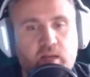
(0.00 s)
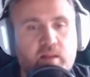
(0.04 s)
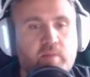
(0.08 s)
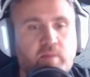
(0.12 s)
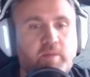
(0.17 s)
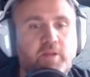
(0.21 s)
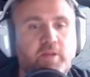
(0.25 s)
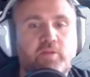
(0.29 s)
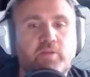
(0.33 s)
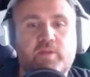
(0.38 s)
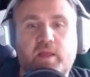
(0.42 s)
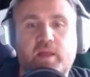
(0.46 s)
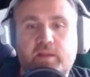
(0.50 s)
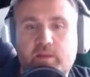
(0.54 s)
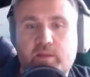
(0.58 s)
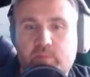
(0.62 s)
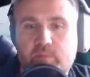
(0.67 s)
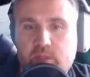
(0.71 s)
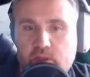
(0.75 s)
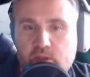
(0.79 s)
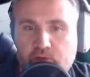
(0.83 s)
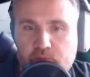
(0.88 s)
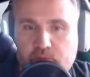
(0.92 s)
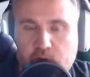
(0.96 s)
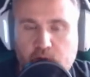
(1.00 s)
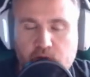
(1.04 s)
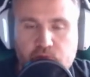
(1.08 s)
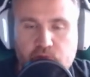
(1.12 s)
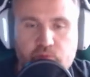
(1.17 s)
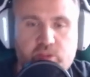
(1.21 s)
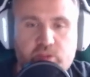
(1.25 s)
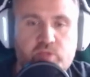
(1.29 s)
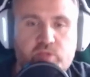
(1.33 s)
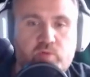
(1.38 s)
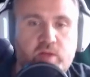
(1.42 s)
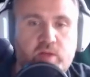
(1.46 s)
They made a tiny bit of point
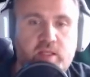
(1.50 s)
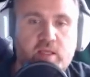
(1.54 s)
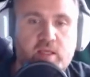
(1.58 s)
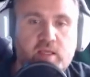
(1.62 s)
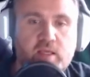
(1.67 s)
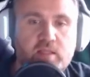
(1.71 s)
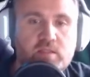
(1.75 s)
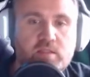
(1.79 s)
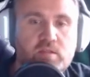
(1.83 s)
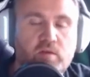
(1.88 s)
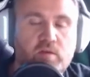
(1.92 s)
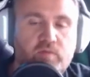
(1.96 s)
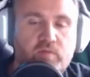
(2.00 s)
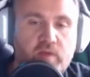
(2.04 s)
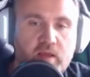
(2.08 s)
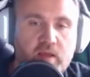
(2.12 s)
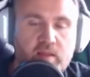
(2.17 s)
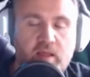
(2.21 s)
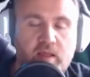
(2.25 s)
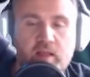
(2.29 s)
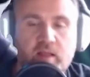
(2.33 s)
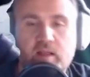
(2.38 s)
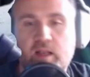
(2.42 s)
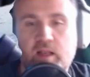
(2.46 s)
with training and stuff like that.